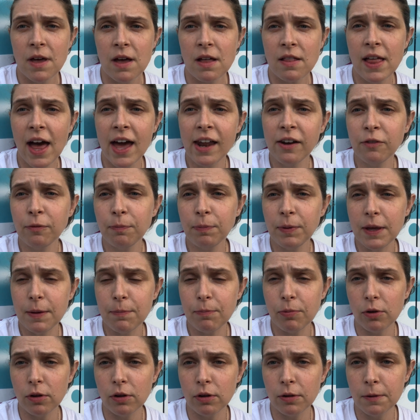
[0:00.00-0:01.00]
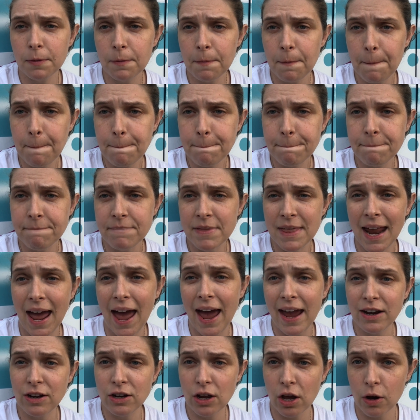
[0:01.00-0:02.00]
a lot of people that
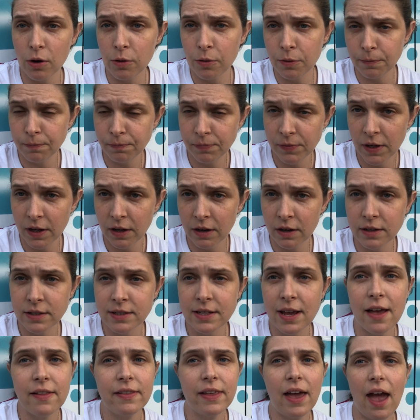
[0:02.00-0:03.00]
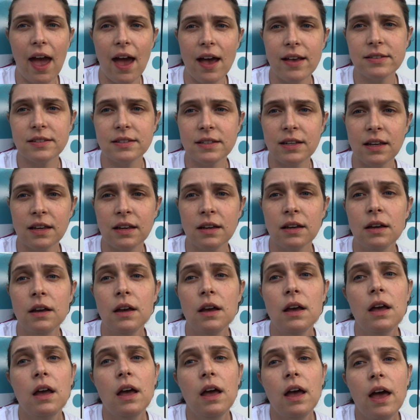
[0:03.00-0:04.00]
I know here in Tallahassee
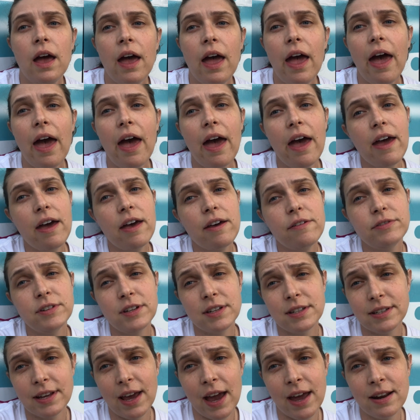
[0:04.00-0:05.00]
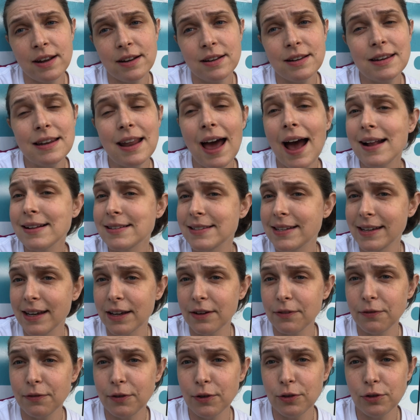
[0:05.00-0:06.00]
have decided not to
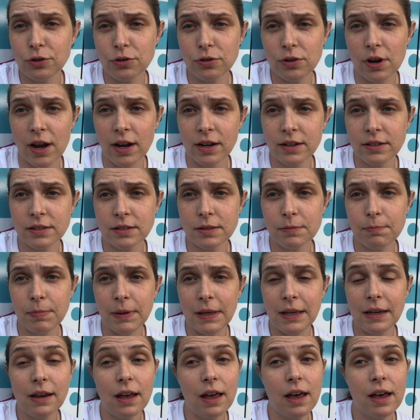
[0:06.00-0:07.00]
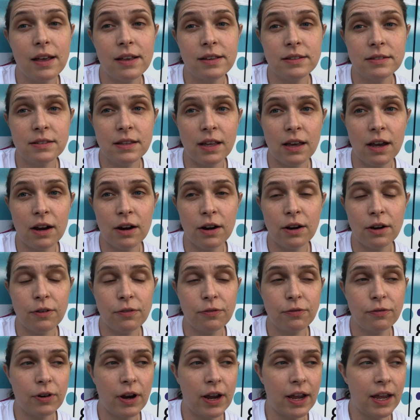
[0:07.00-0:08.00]
get food trucks because they are
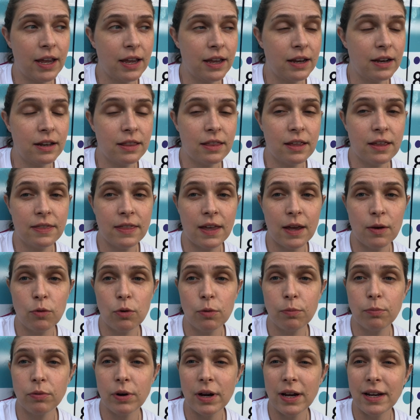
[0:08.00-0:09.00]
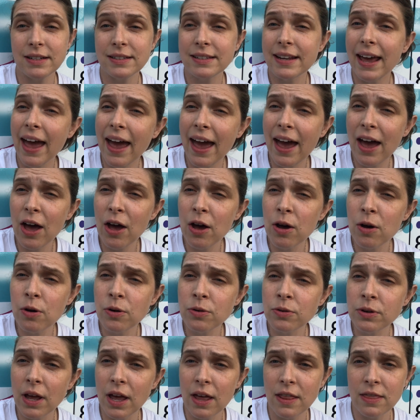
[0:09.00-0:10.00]
afraid that they will break
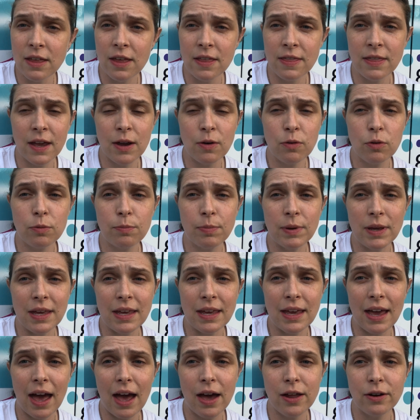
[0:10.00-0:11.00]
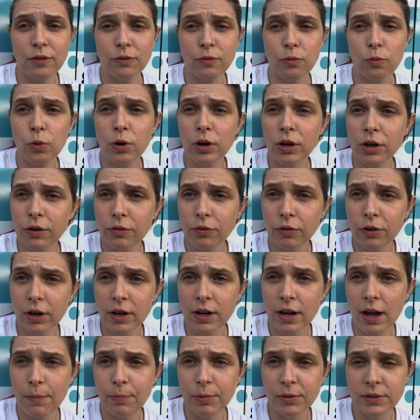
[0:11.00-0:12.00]
down and then they will be out of work for
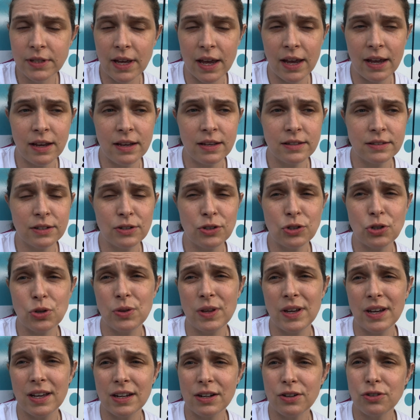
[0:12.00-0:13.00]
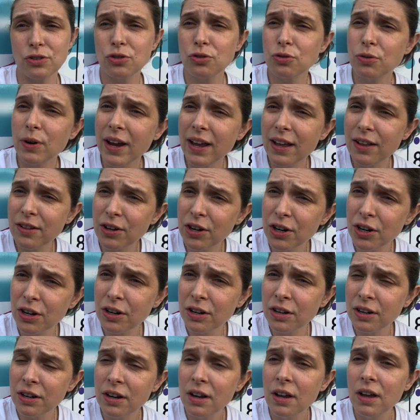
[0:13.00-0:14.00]
a couple days, and so they get a
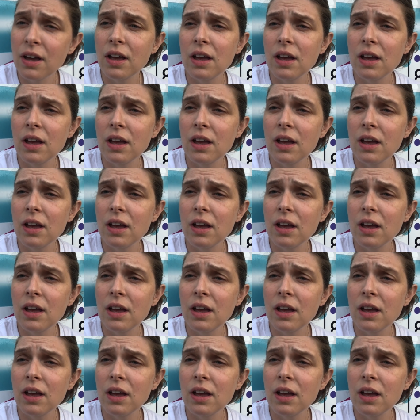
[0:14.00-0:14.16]
trailer.